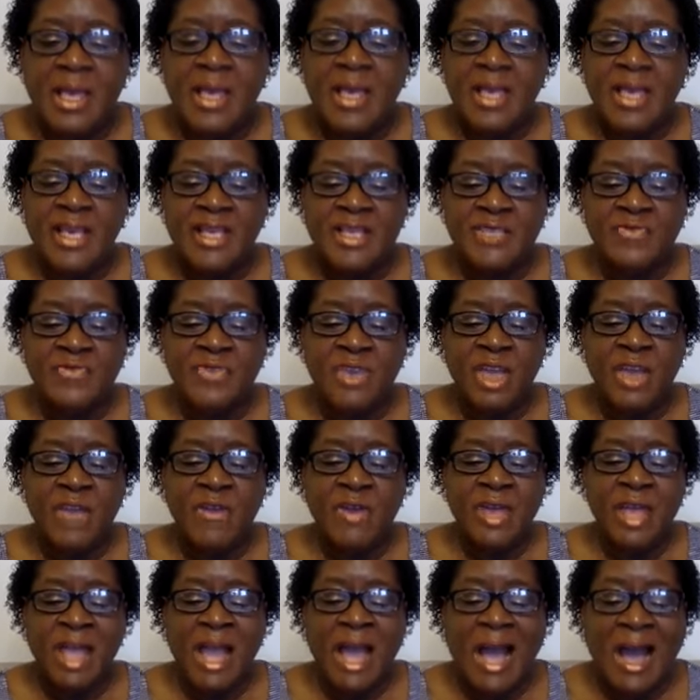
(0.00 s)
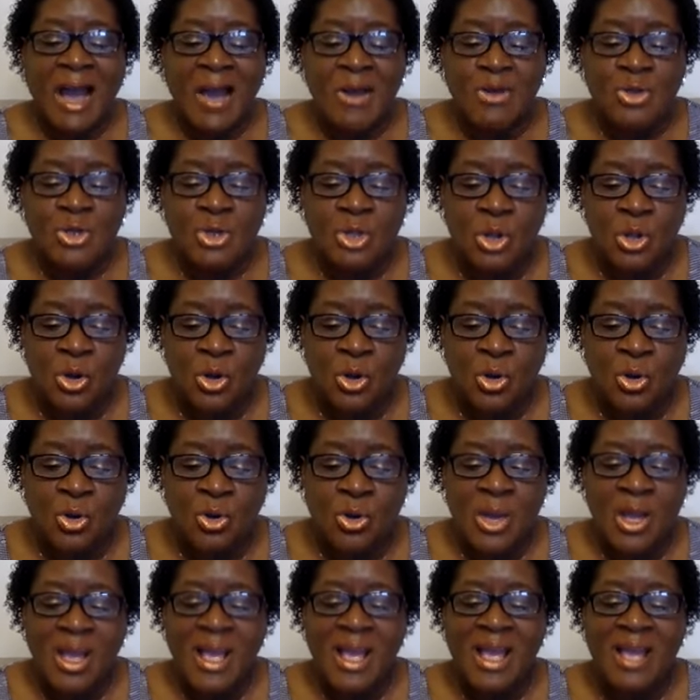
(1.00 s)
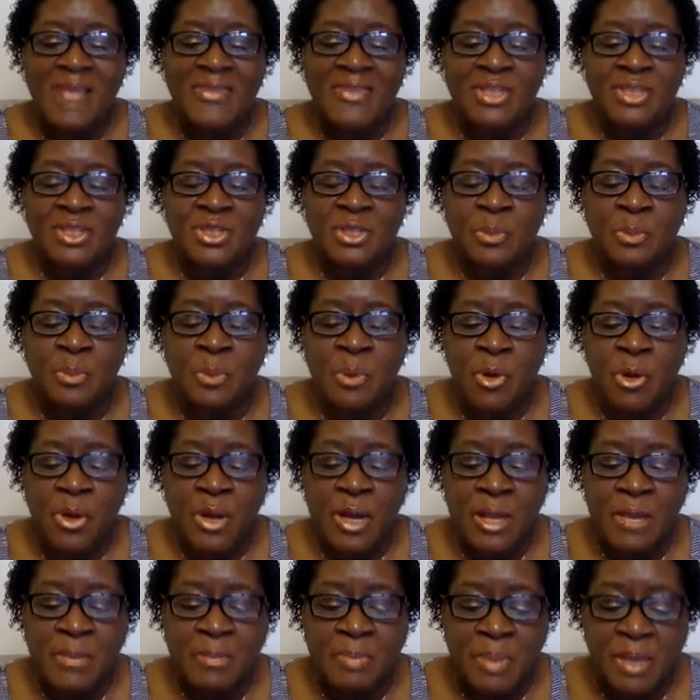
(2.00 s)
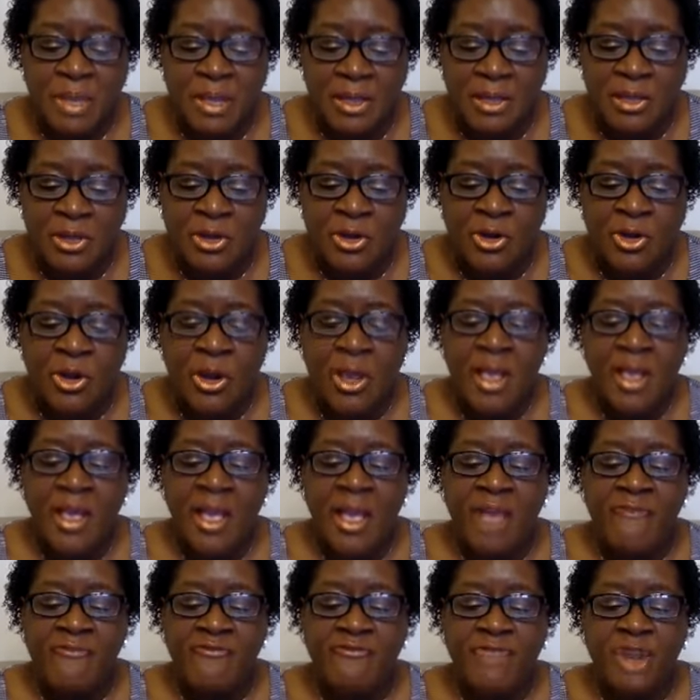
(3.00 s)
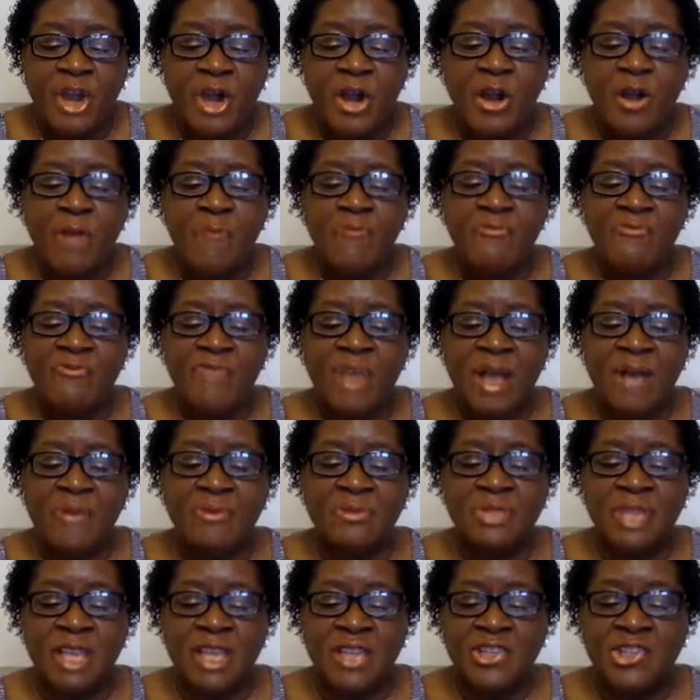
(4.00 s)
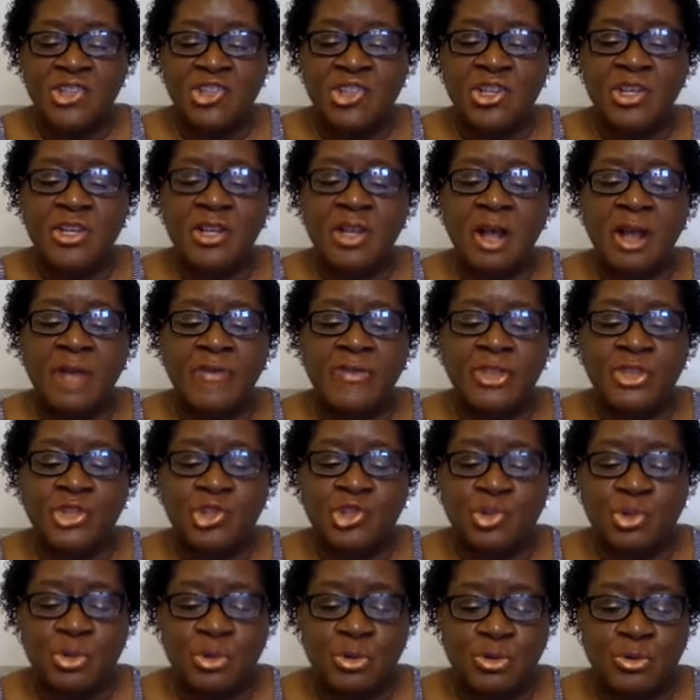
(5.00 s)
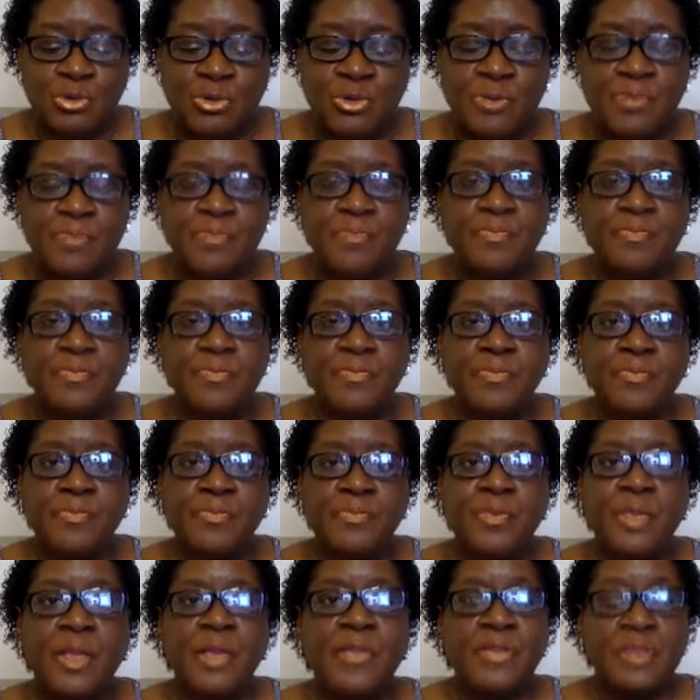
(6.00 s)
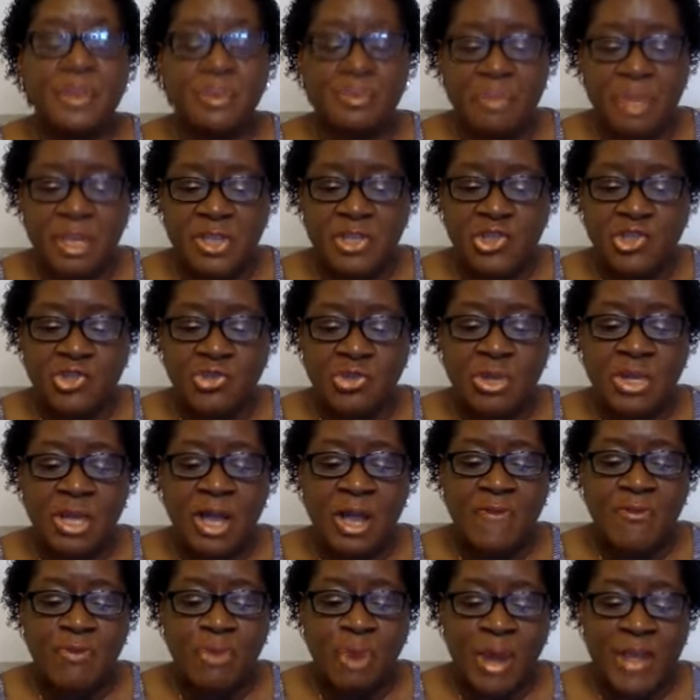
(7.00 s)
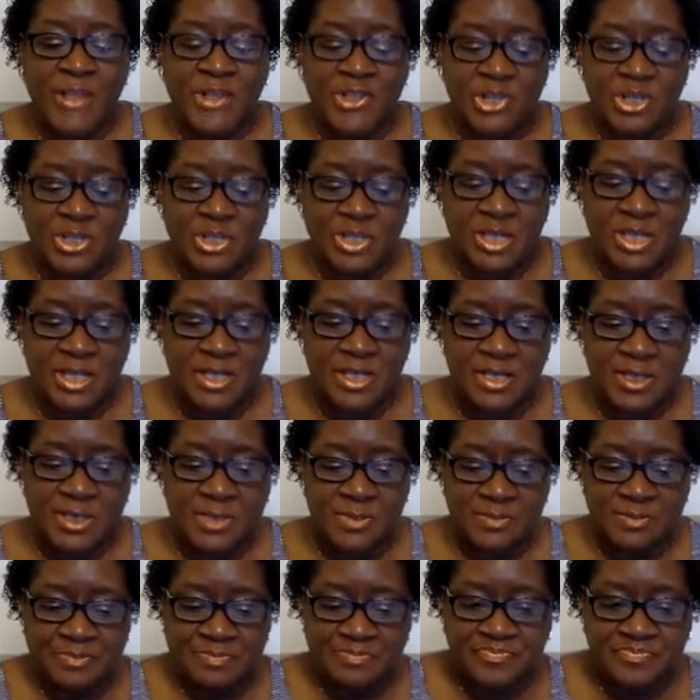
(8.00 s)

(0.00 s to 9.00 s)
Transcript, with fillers: his very household, and the supporting pillar and firm foundation of the truth, the mystery of righteousness.